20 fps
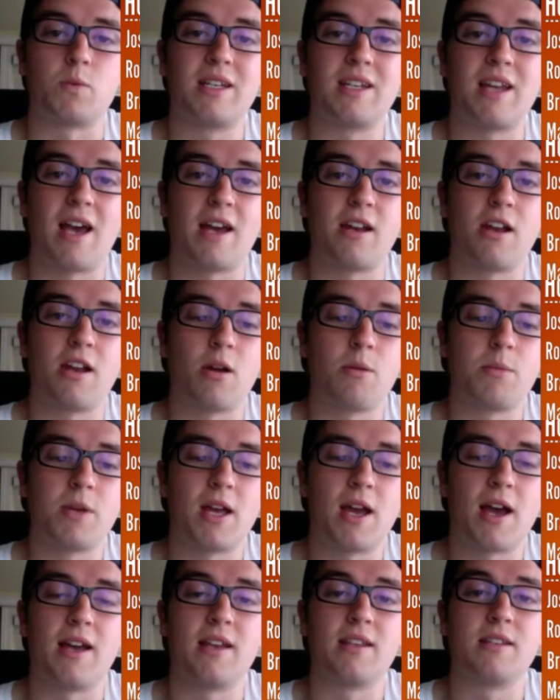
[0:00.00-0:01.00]
ninety R B
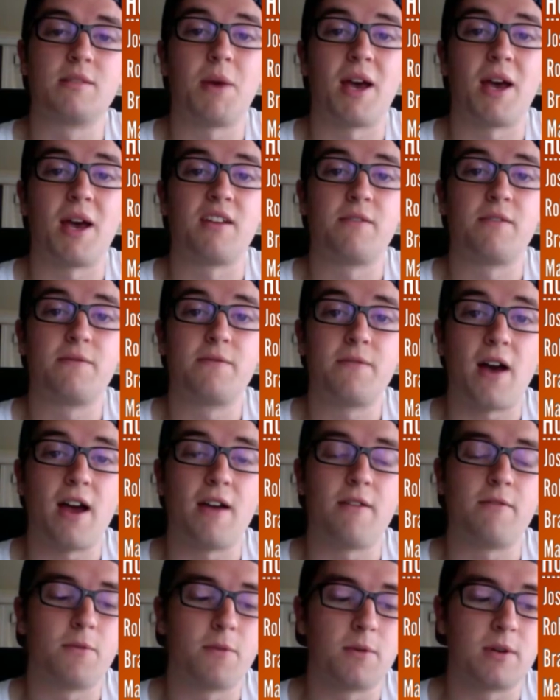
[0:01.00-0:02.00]
Is, batting
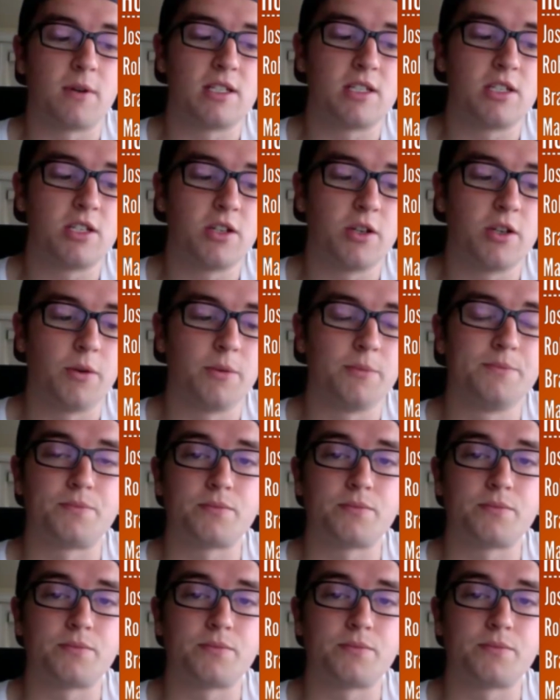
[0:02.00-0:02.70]
five forty-two.